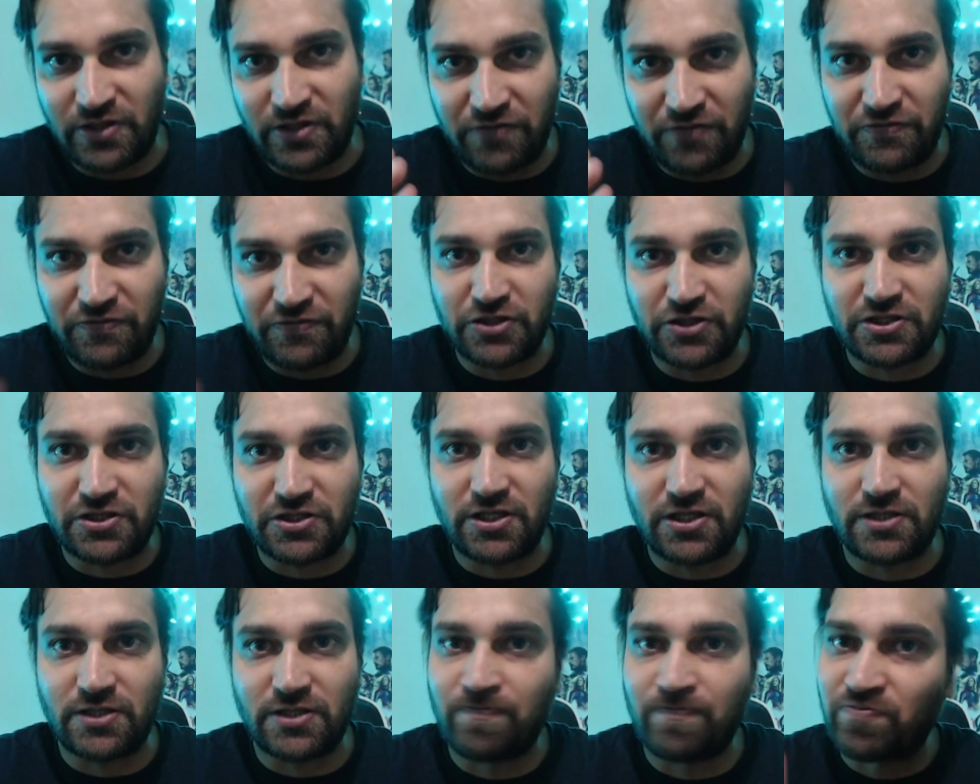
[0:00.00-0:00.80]
If you
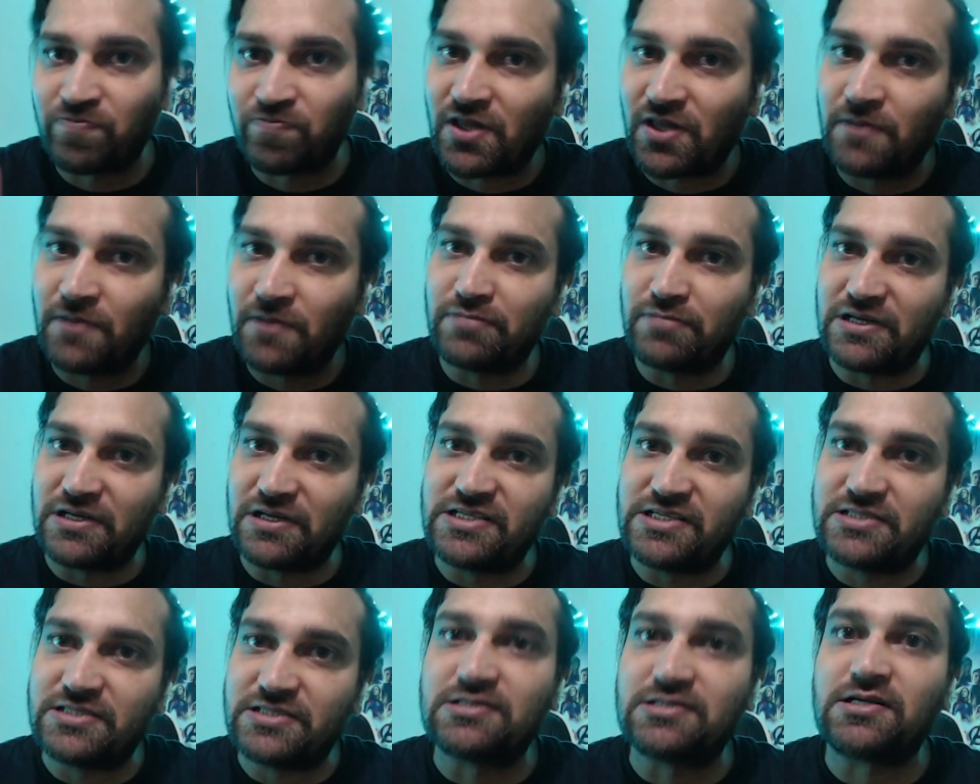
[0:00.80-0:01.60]
did,
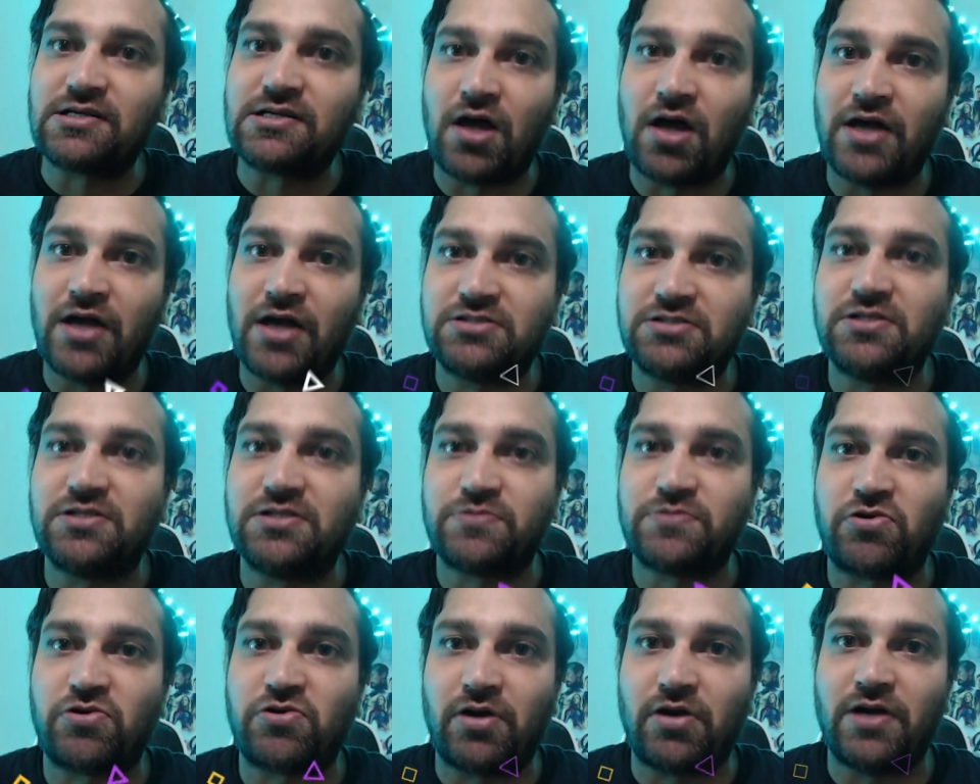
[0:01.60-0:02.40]
please like,
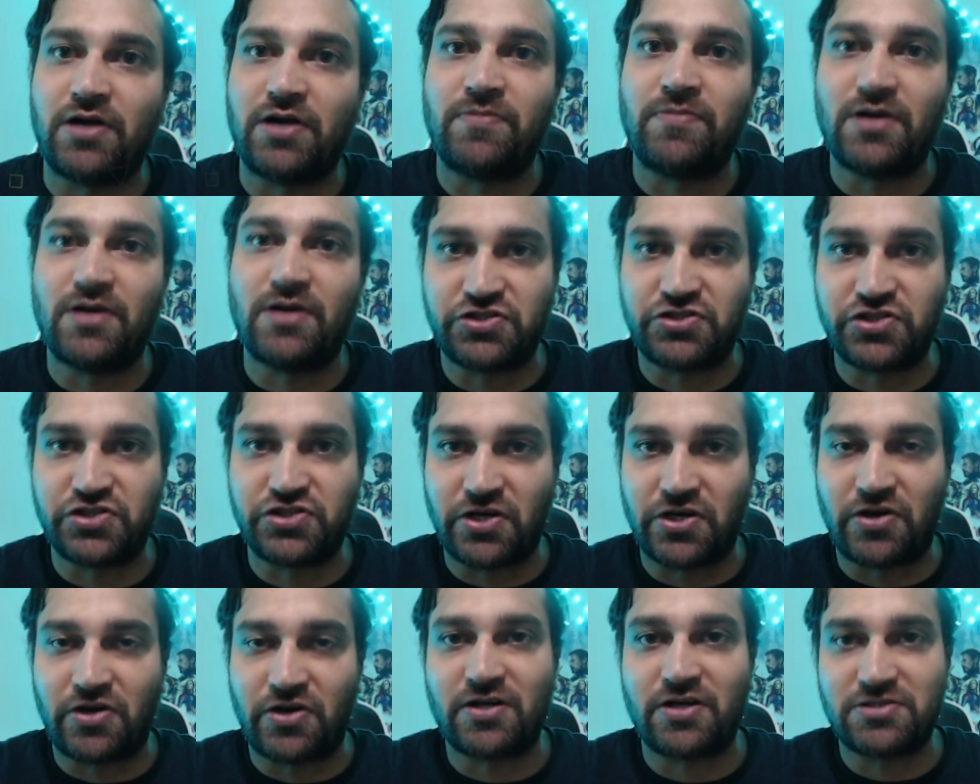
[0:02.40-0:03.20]
subscribe, and
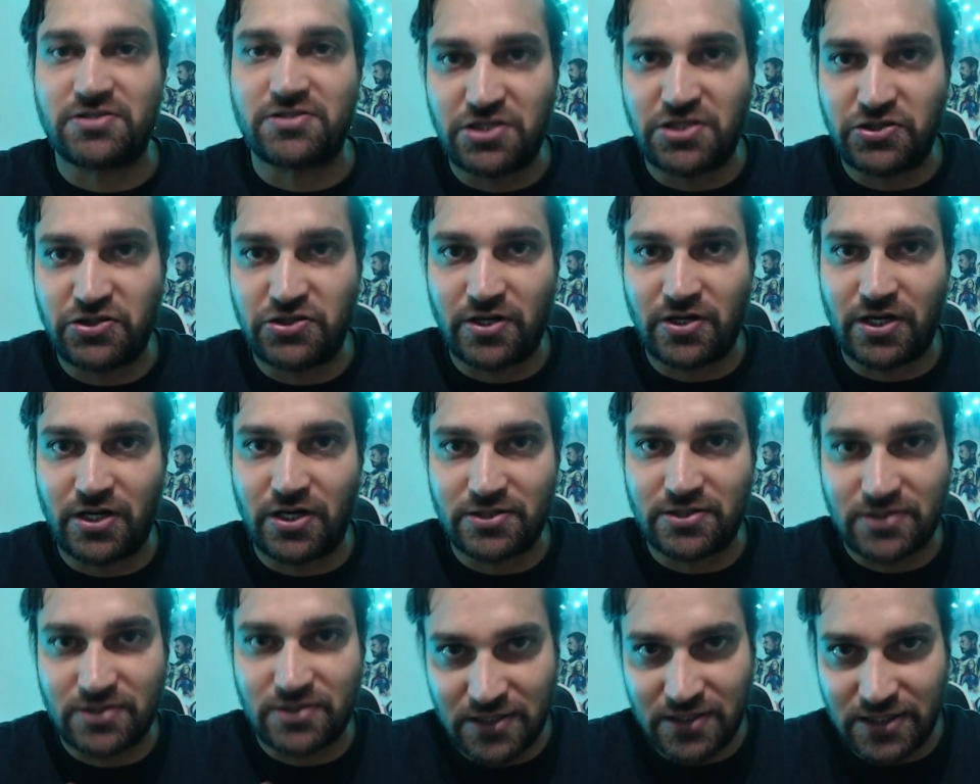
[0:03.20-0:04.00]
share. I'll see you
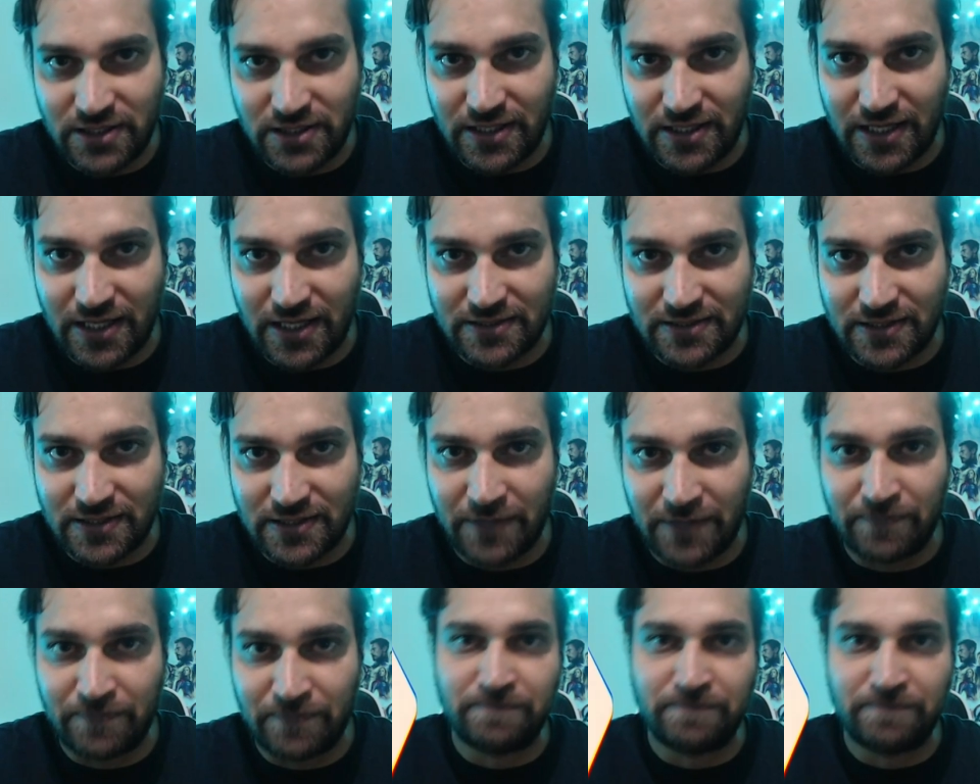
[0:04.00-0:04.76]
guys next time.